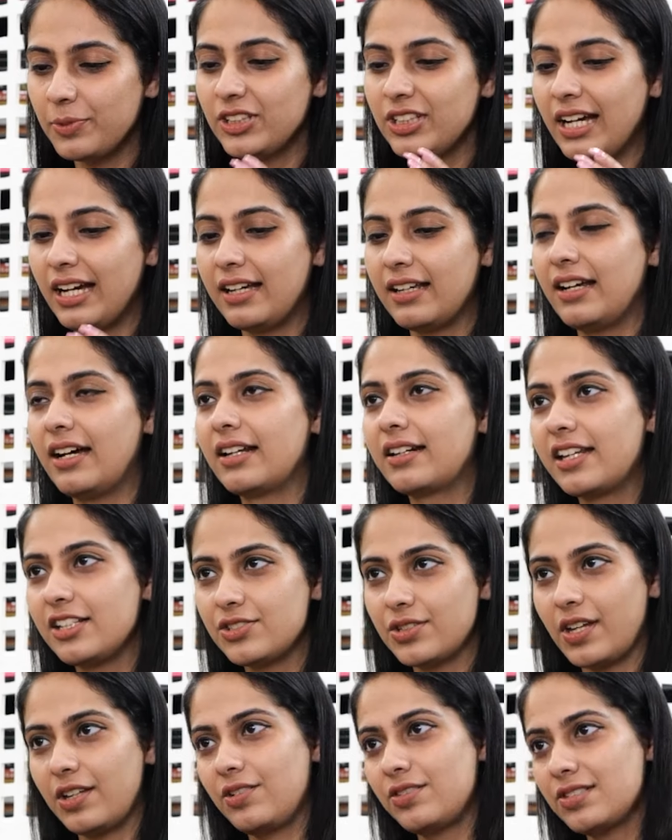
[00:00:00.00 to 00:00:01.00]
about the
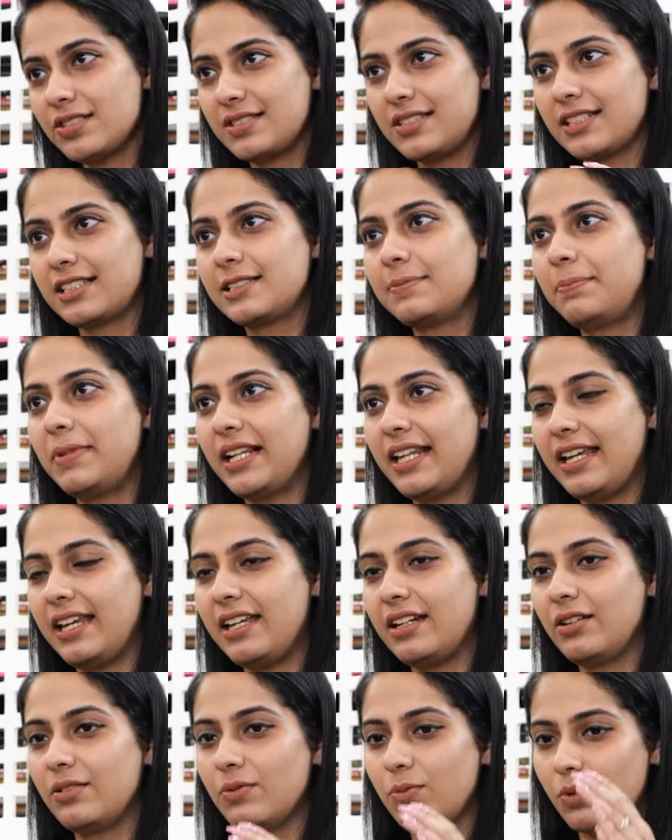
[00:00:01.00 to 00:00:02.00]
hierarchies. Can you just
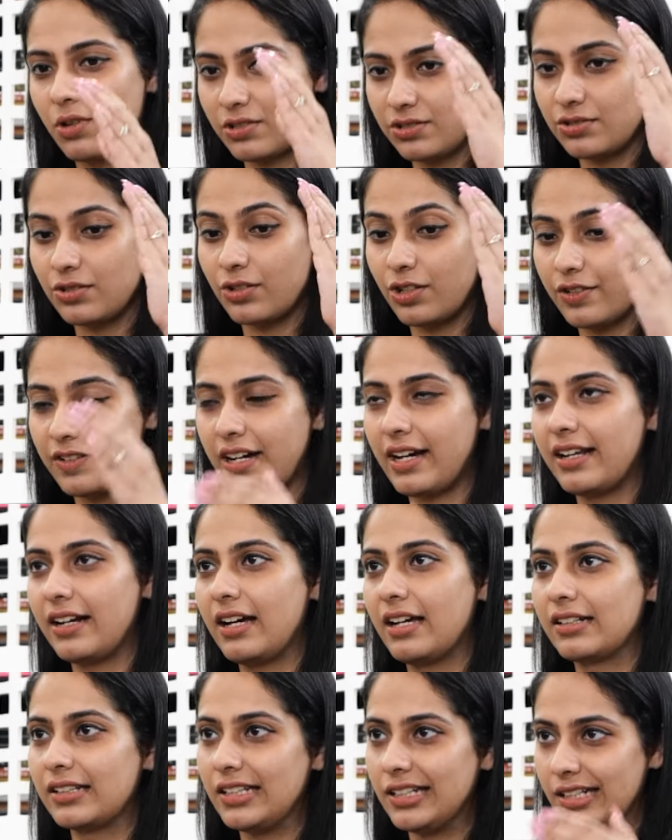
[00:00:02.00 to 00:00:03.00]
explain what sort of
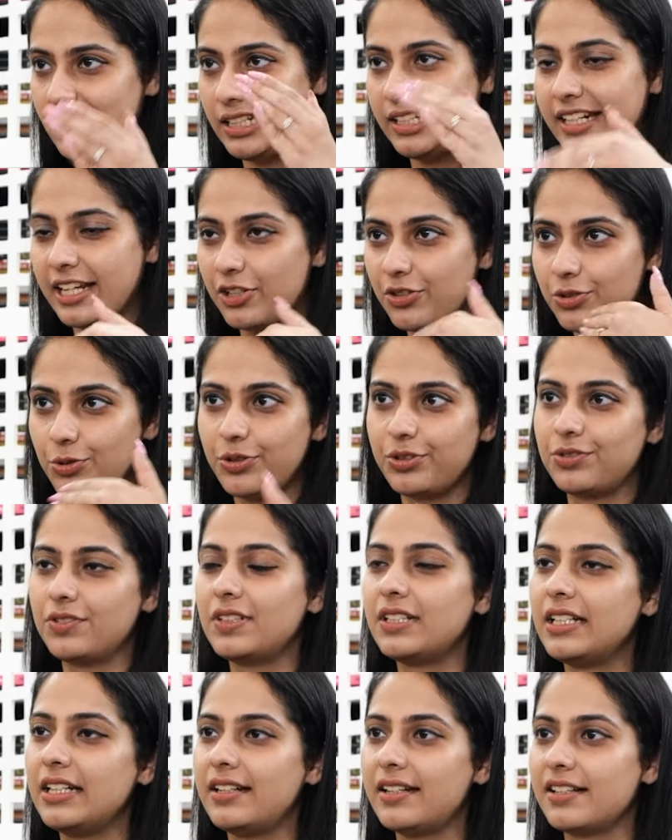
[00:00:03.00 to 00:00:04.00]
hierarchy really? Can we go into
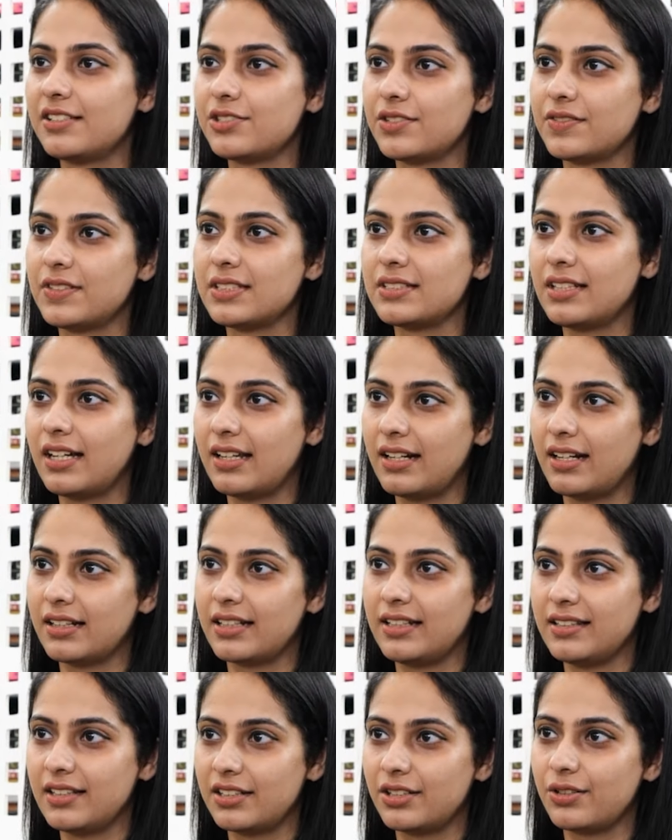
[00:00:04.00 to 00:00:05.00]
the details of this
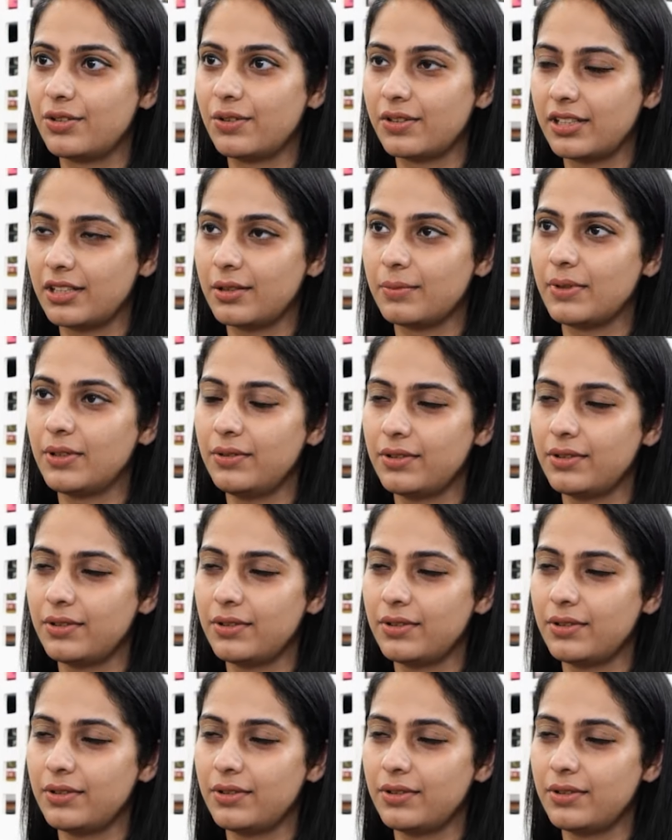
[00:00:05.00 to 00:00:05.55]
hierarchy that you're talking about?